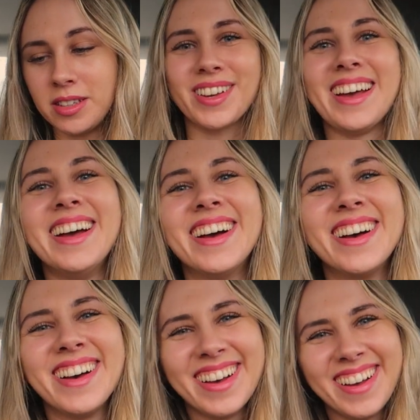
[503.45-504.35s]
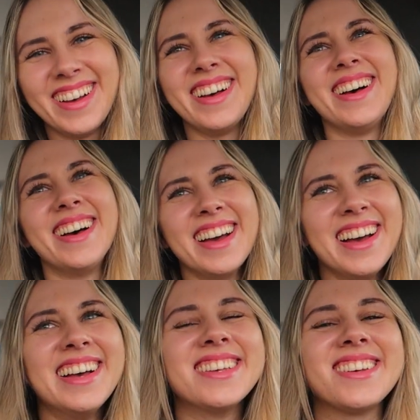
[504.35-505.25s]

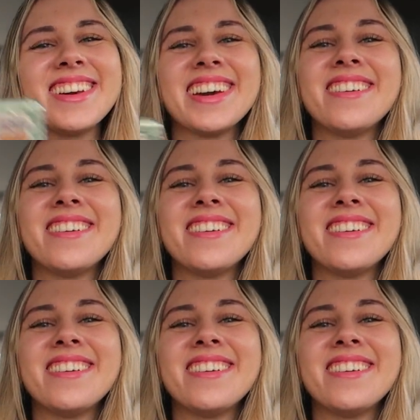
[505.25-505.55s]
So you can